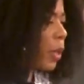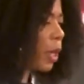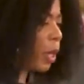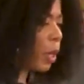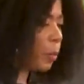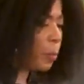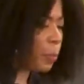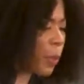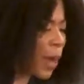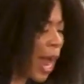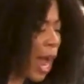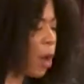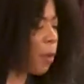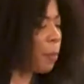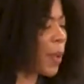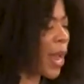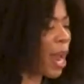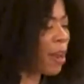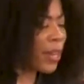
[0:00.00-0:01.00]
uh, Proud
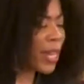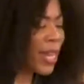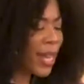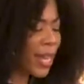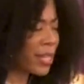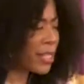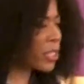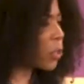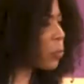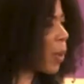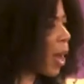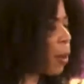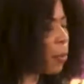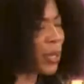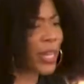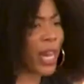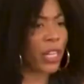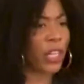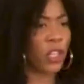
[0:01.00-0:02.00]
Mary. And this is why
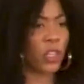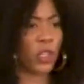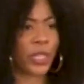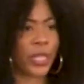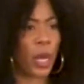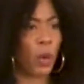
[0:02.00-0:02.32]
we got to look